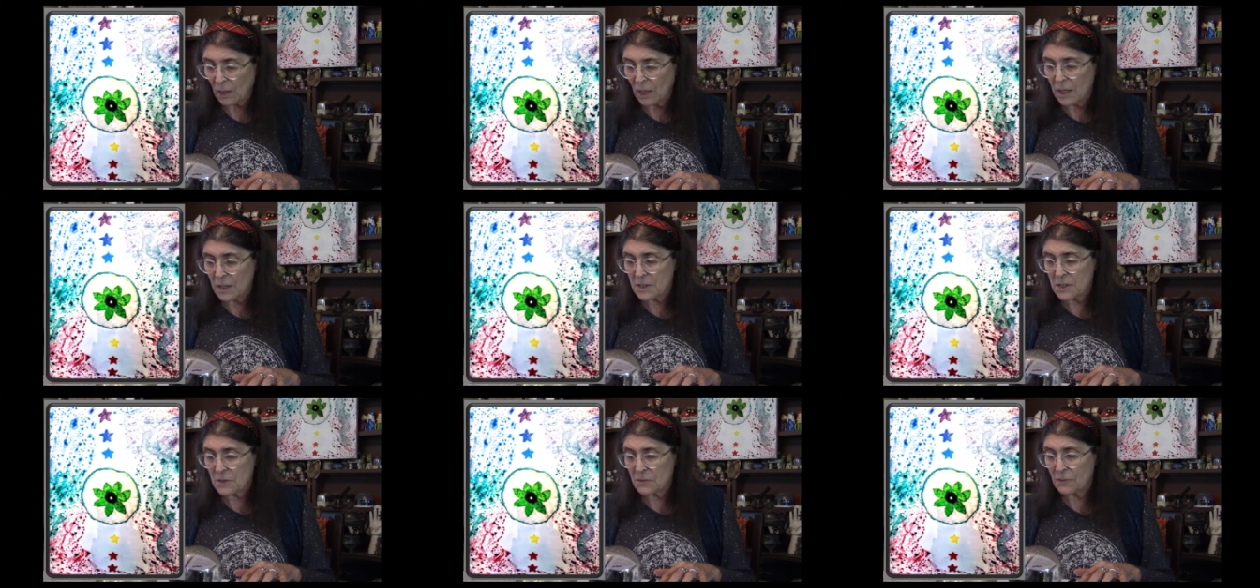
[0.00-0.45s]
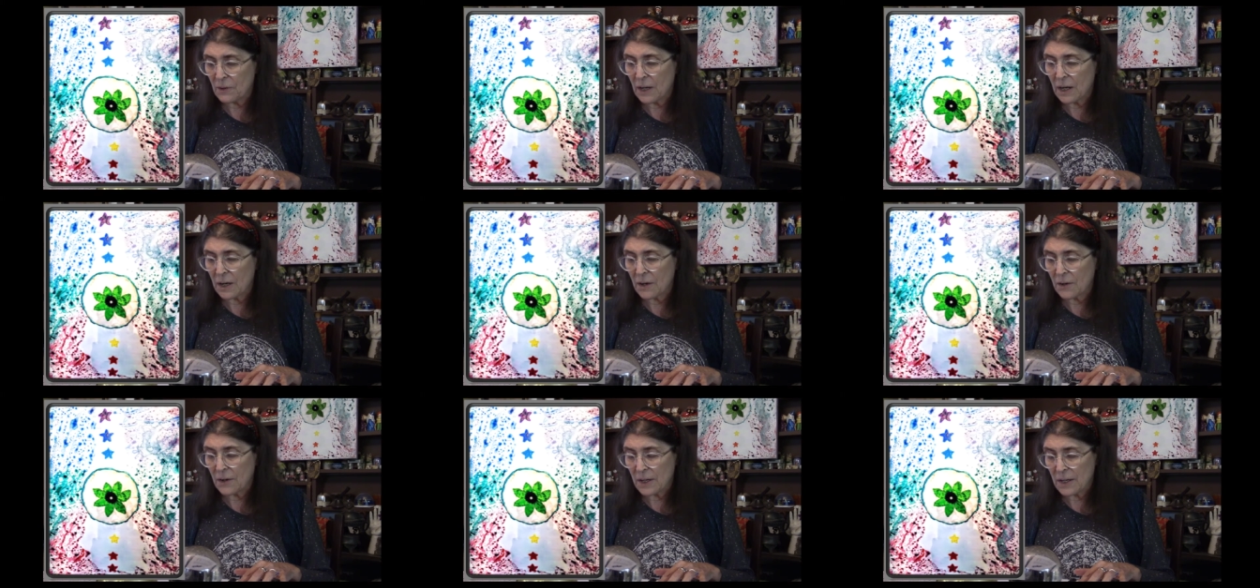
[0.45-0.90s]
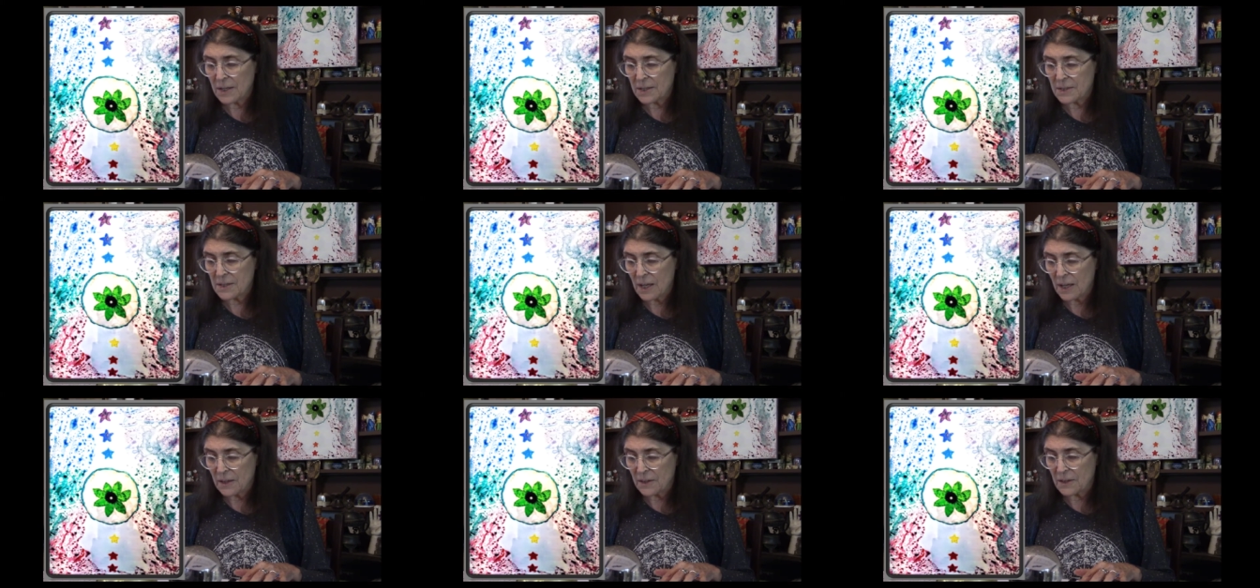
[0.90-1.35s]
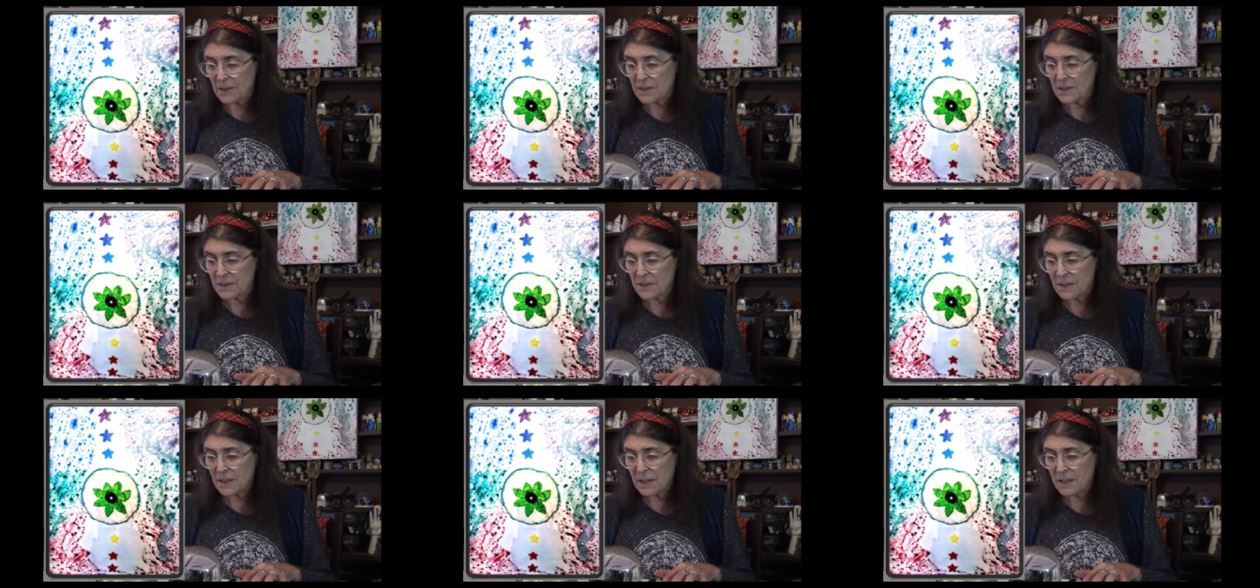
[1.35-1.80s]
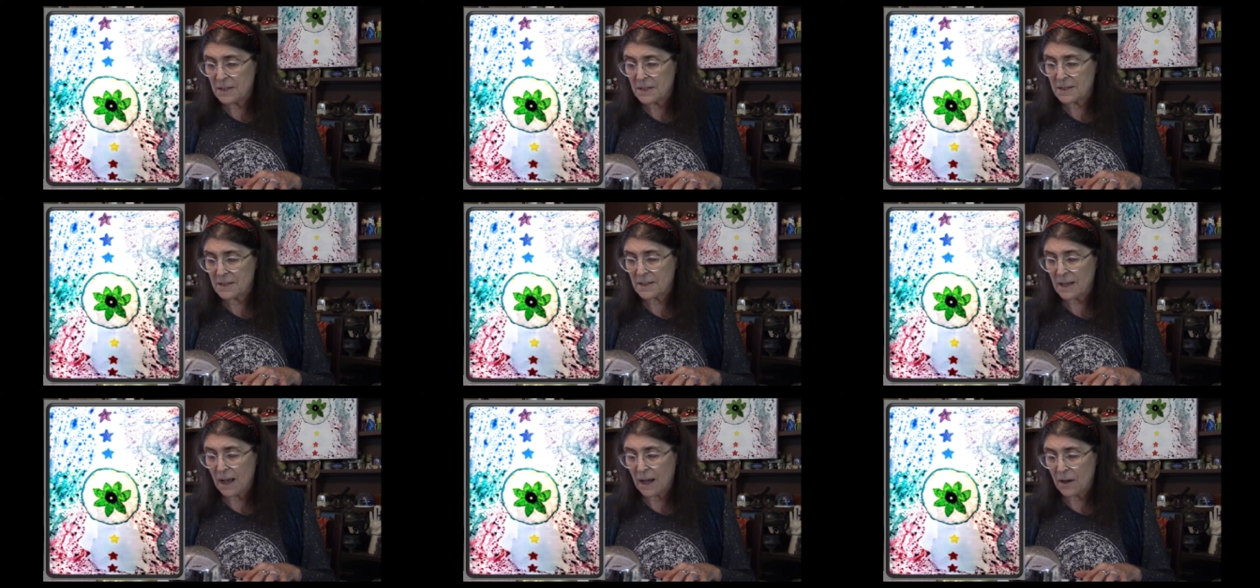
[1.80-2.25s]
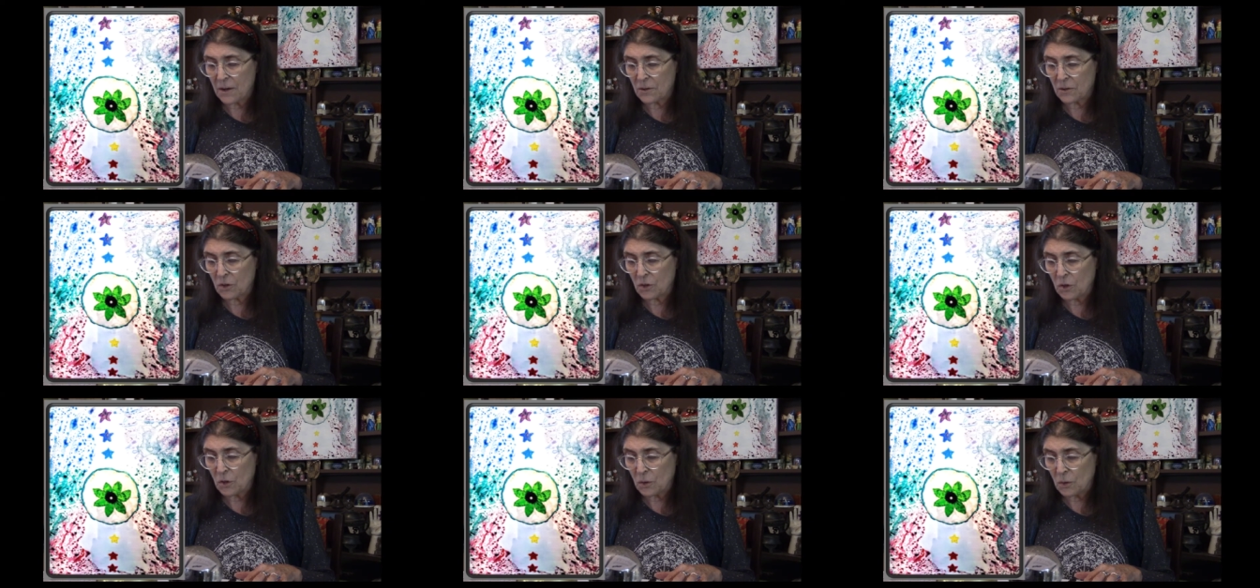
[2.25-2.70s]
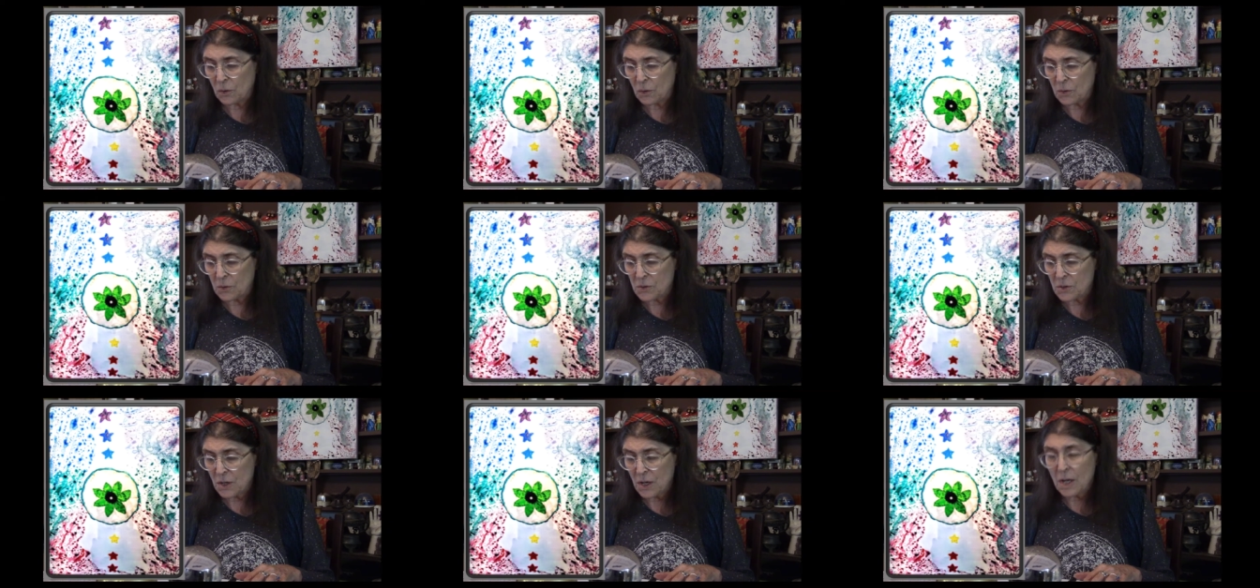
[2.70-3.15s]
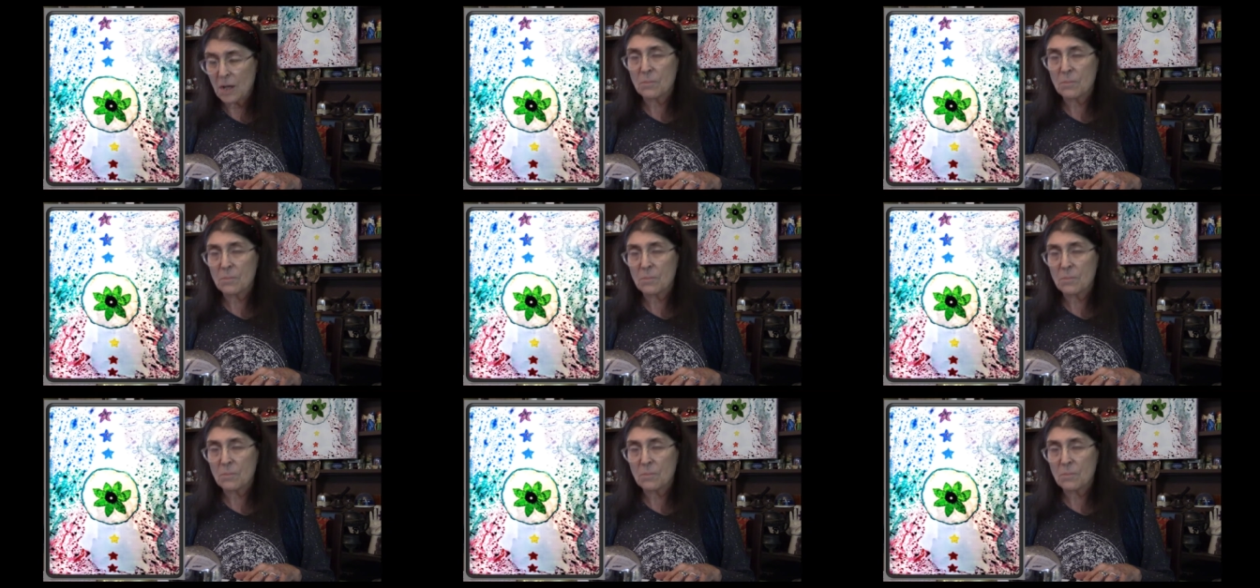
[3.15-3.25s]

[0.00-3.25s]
as far as the seed sound goes,